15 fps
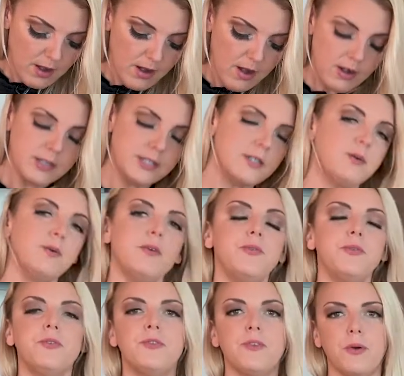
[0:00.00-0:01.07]
Also, if
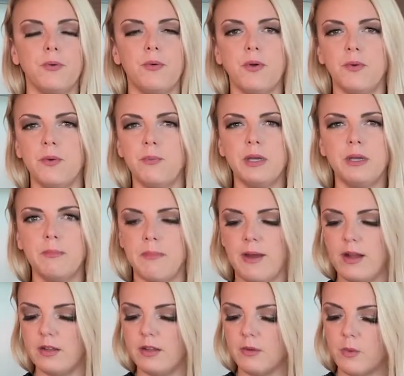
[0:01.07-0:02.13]
you don't own a meat
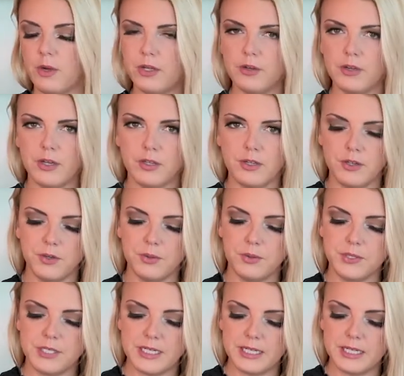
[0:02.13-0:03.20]
mallet, what you can
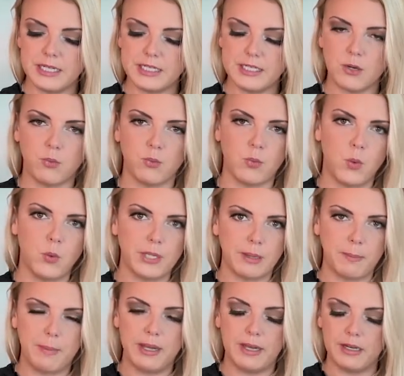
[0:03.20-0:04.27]
use is a
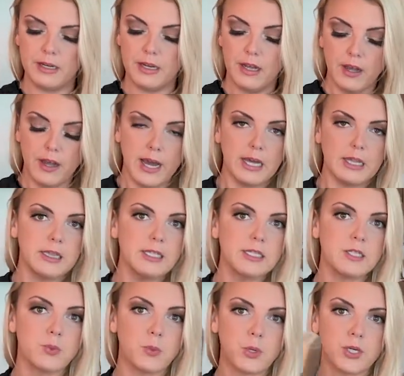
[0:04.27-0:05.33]
rolling pin, and
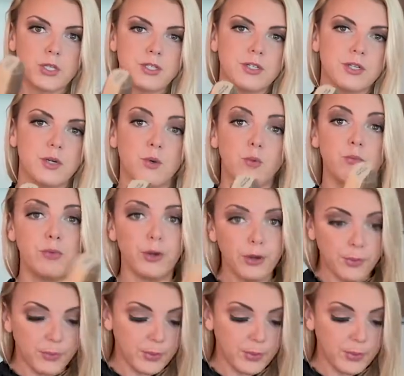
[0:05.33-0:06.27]
this works very